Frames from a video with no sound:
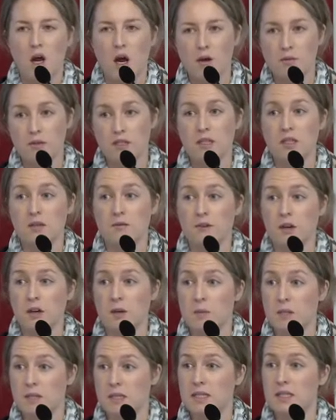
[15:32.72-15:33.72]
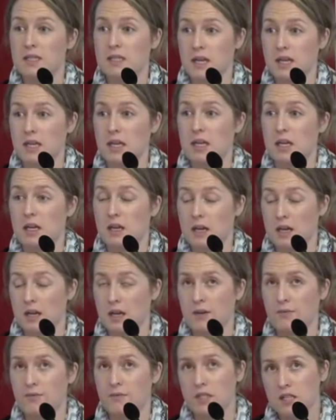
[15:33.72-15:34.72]
I was in a very busy
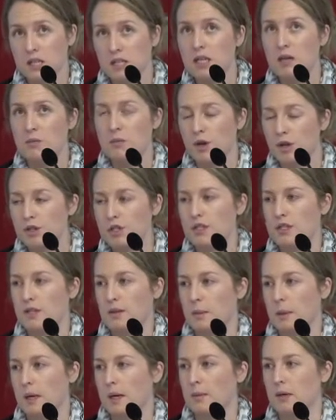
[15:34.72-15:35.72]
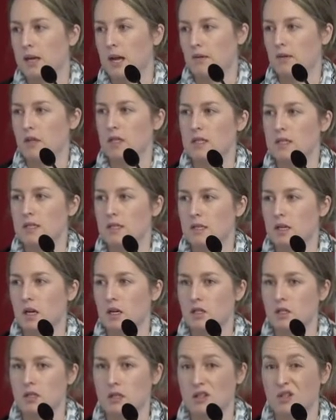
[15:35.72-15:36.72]
Sydney emergency department having this
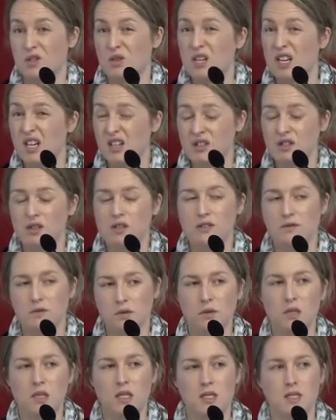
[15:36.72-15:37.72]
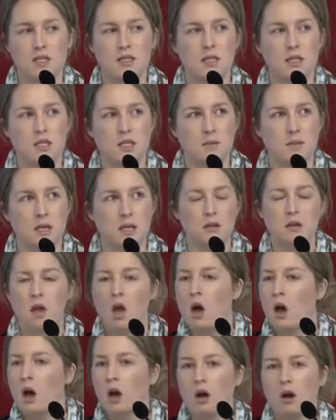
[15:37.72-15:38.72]
discussion, and a triage nurse of 20 years said to me,
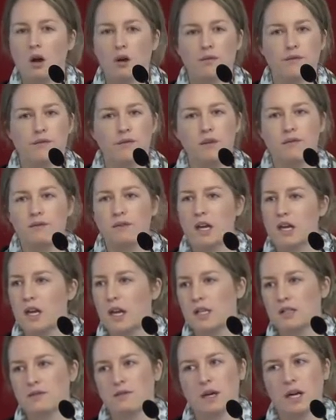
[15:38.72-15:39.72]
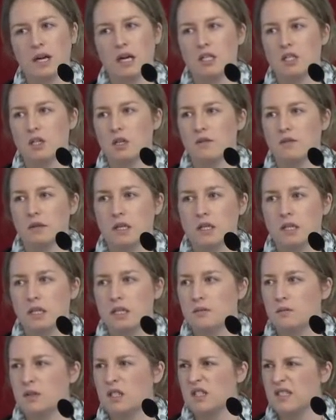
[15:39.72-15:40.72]
if they ask for a HIV
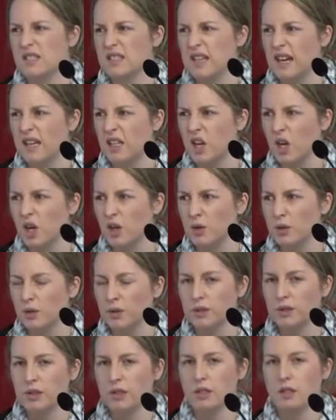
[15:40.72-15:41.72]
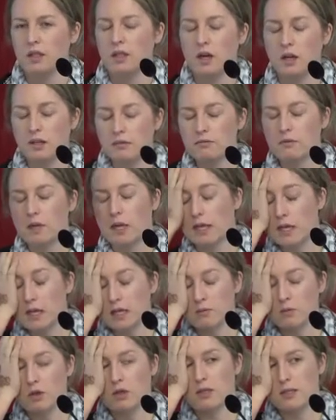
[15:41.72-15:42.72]
test, we just say no. And I,
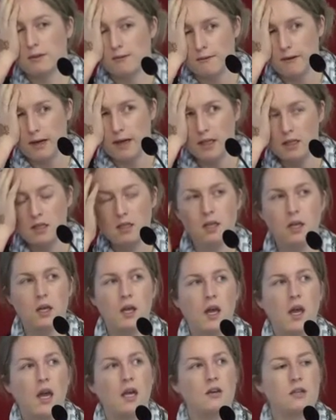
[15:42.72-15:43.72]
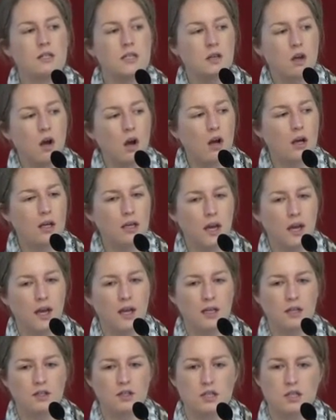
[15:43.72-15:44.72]
again, wanted to faint. And I said,
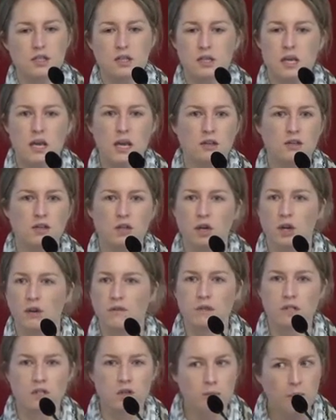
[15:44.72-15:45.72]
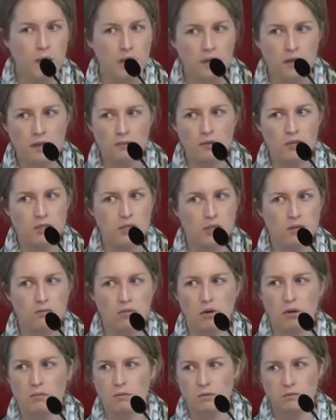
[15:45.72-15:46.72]
okay. And she said, yeah, if it's not part of their presenting
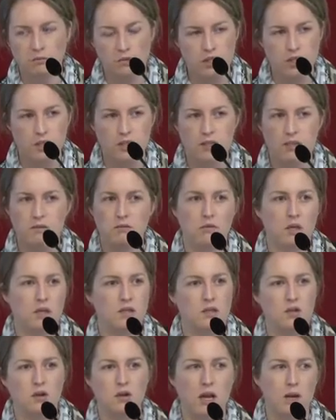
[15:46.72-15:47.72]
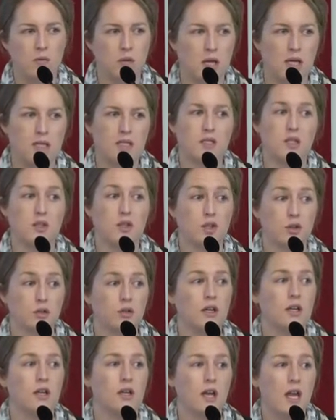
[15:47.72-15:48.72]
problem, it's not our place to do
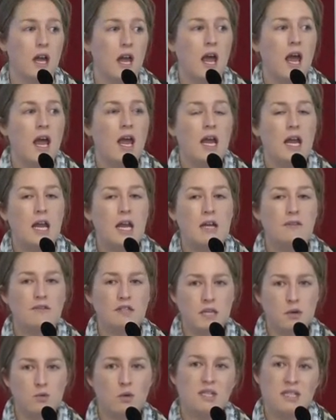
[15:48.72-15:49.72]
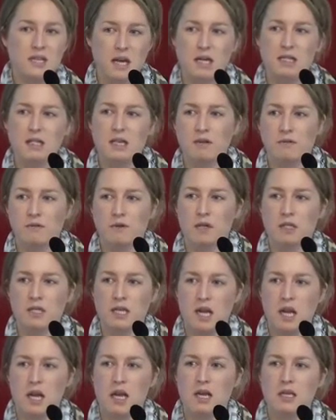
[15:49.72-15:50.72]
it. If someone's asking for a
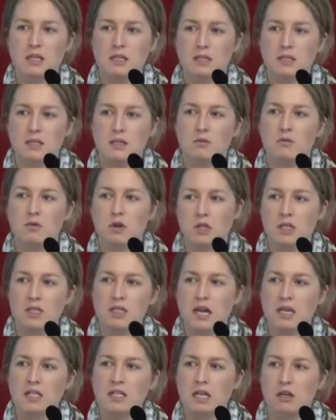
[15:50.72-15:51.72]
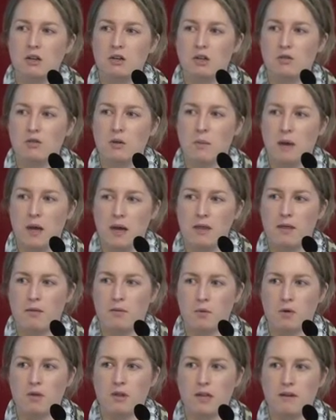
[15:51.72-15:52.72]
test, what does that tell you about
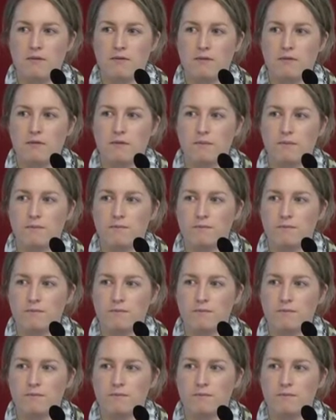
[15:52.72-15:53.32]
what they've